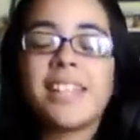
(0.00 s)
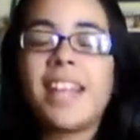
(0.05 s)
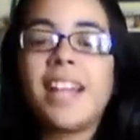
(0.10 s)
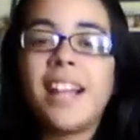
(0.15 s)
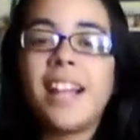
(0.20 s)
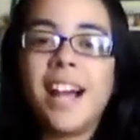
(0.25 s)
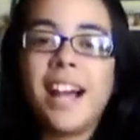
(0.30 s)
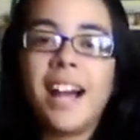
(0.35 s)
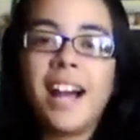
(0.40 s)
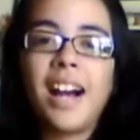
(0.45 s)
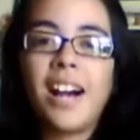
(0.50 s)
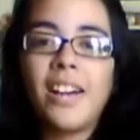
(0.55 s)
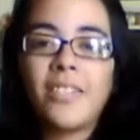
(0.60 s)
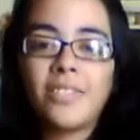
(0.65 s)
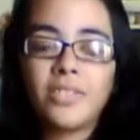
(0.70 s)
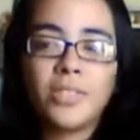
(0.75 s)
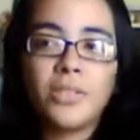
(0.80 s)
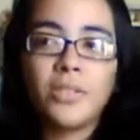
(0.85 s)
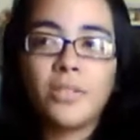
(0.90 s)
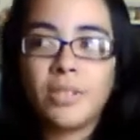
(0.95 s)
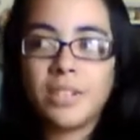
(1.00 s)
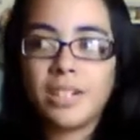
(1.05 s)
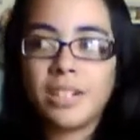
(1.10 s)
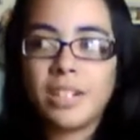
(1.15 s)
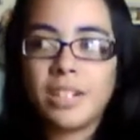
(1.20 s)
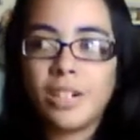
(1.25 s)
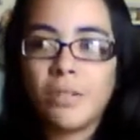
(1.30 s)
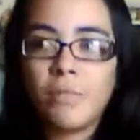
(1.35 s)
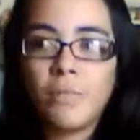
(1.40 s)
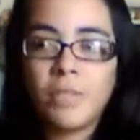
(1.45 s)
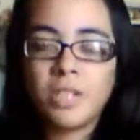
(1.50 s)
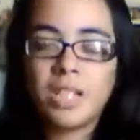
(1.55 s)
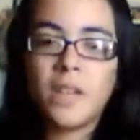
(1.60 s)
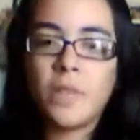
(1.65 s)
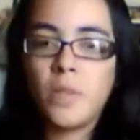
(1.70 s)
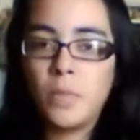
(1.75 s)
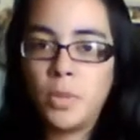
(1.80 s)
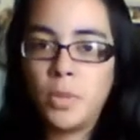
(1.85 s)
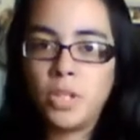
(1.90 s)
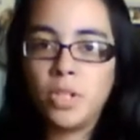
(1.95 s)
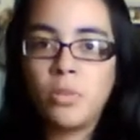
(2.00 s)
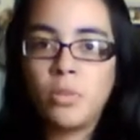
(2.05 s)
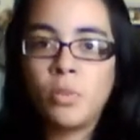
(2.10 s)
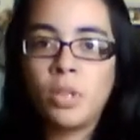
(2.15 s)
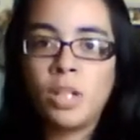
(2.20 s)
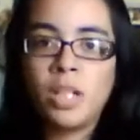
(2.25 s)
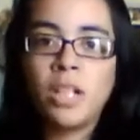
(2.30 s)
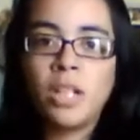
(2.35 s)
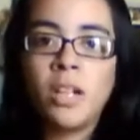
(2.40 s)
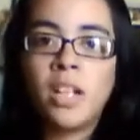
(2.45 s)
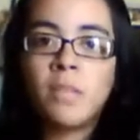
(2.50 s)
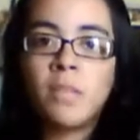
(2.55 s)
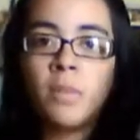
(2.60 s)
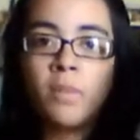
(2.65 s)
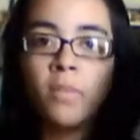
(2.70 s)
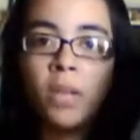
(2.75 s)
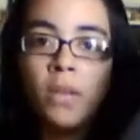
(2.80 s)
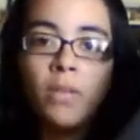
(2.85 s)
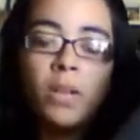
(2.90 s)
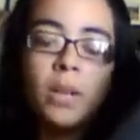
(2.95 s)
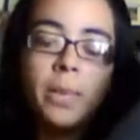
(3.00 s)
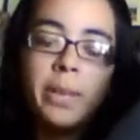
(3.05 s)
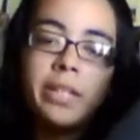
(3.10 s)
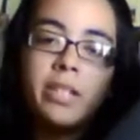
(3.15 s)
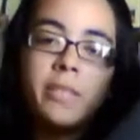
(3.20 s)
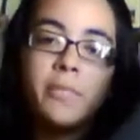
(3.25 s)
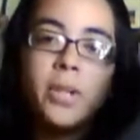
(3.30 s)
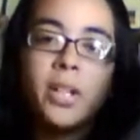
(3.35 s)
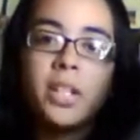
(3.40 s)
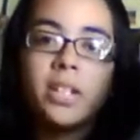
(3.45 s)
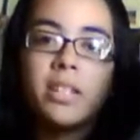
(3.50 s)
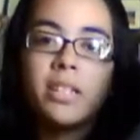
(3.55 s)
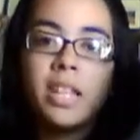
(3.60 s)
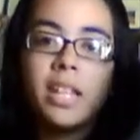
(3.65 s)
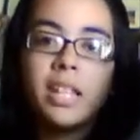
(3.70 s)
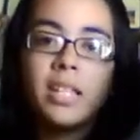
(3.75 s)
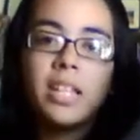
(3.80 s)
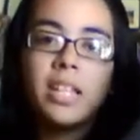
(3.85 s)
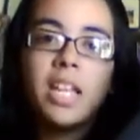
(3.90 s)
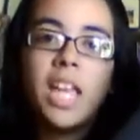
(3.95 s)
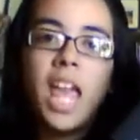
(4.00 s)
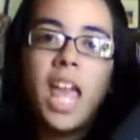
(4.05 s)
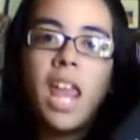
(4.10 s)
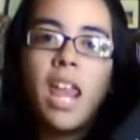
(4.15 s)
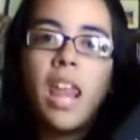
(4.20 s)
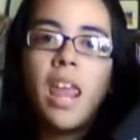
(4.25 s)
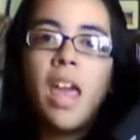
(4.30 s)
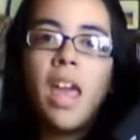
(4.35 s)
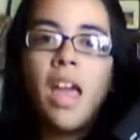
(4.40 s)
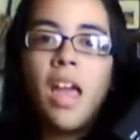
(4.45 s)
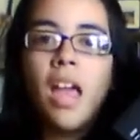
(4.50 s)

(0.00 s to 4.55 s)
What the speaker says: And also, almost every booktuber on here has been raving about this book lately, and